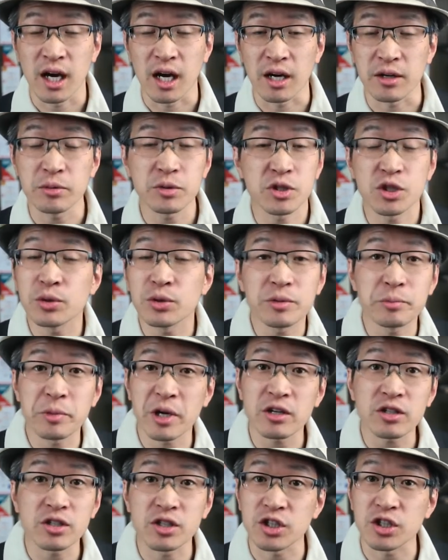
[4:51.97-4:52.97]
Uh, he was too
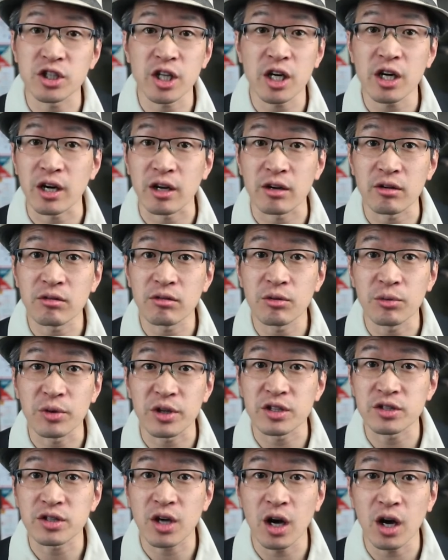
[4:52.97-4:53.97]
embarrassed to share it
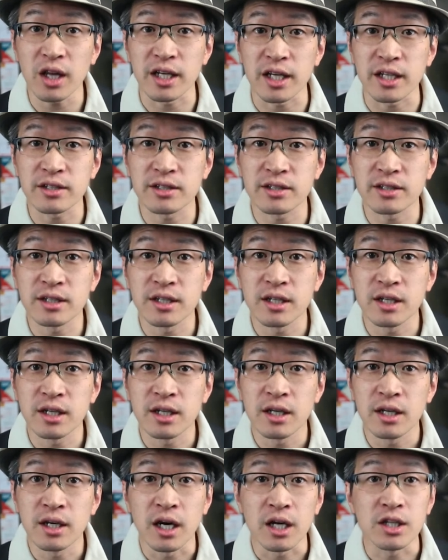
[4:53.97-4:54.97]
with his colleagues
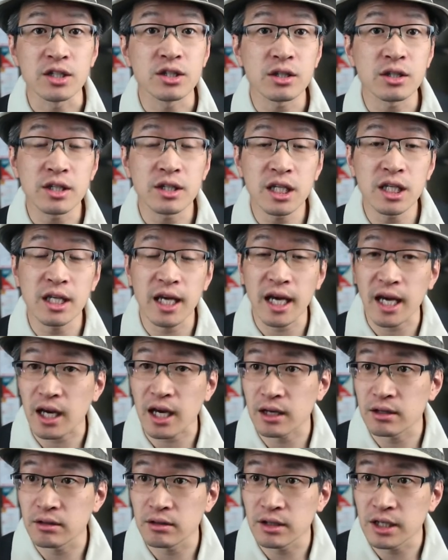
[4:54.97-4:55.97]
until he
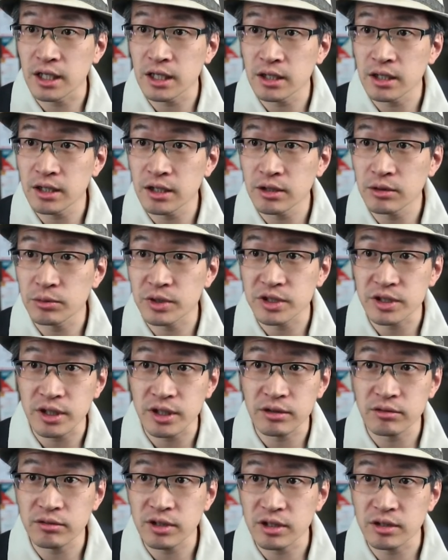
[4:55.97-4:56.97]
he was
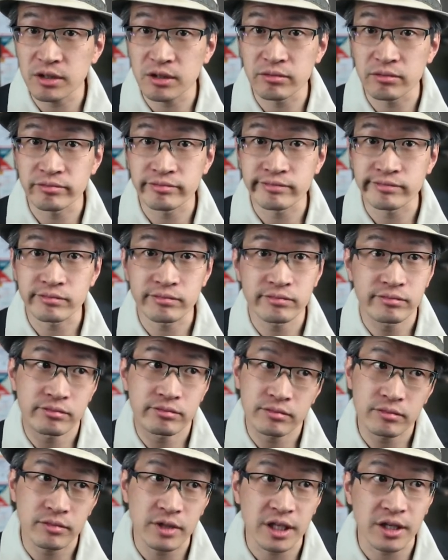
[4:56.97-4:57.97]
in the
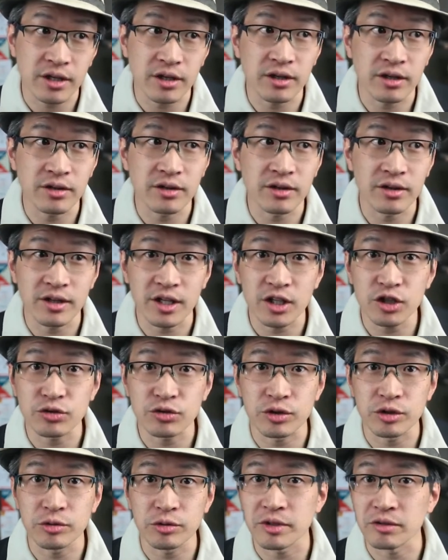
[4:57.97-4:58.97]
like in the
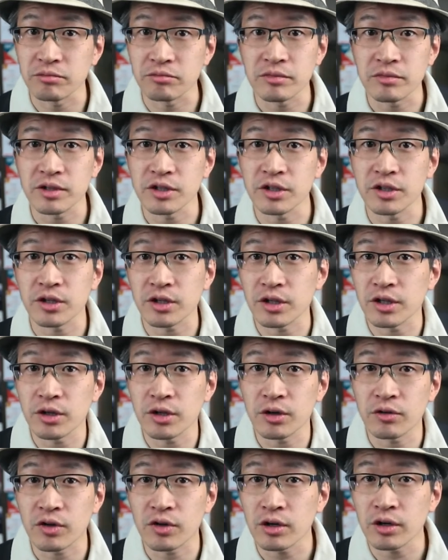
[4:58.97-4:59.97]
lunchroom and he, he
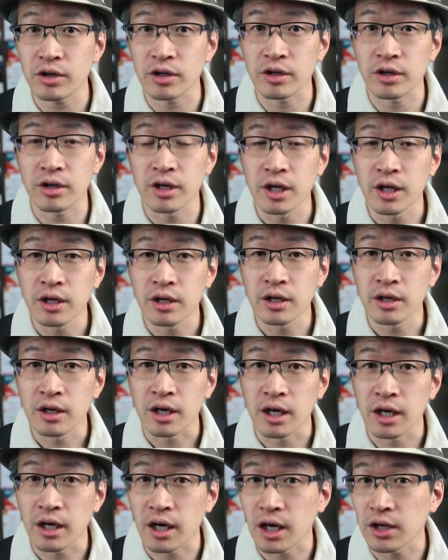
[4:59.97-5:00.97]
overheard
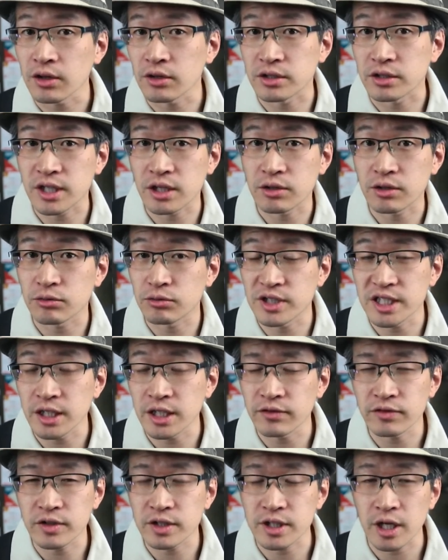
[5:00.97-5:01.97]
uh, others had
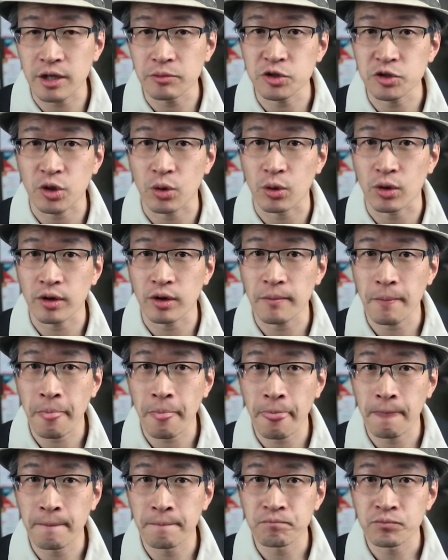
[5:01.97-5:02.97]
received the same score.
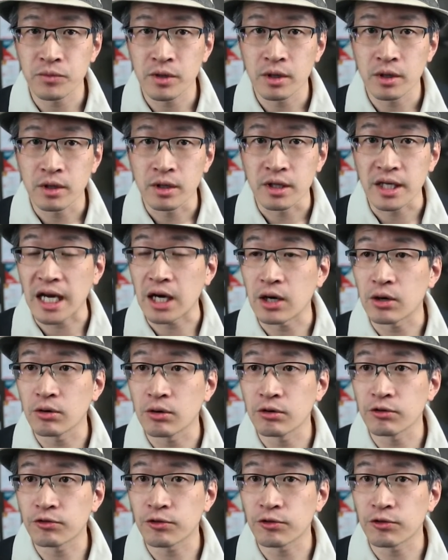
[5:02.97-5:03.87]
Now,